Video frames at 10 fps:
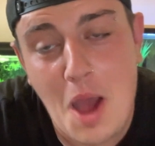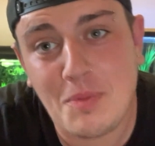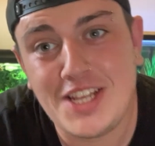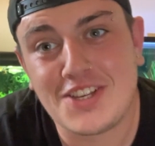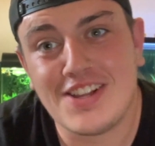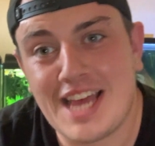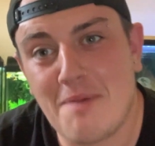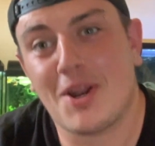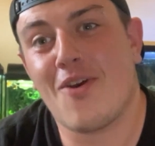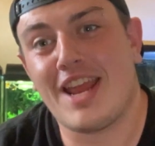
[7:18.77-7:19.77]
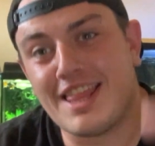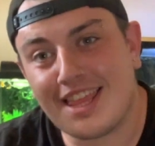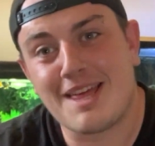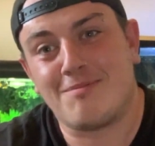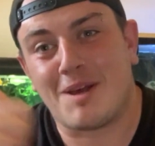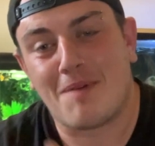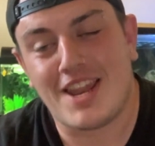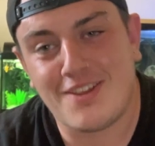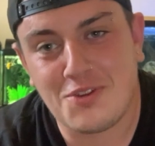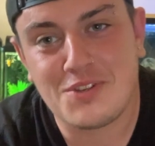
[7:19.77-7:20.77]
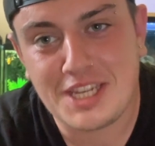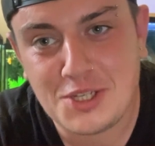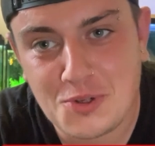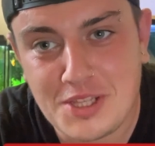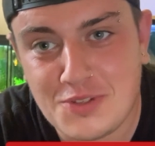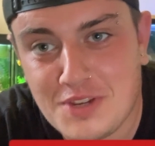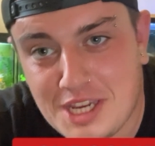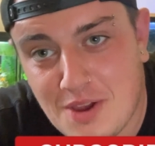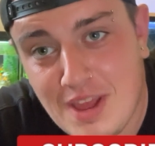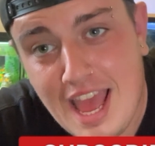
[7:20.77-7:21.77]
Please go down below and hit the thumbs up button if you did enjoy this video.